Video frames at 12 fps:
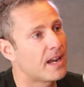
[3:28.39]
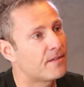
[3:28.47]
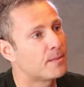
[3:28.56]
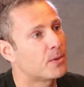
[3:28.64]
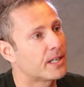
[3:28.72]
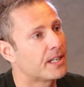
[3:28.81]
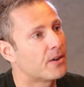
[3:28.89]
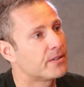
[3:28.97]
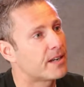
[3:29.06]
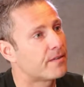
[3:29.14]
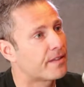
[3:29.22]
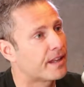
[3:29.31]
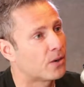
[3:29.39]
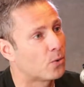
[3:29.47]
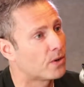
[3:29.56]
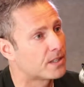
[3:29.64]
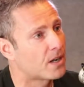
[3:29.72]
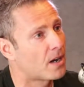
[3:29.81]
Everybody knows everything
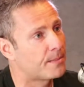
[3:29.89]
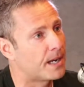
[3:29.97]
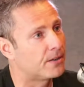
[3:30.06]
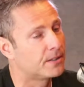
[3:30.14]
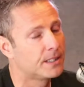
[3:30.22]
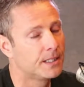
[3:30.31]
all the time now.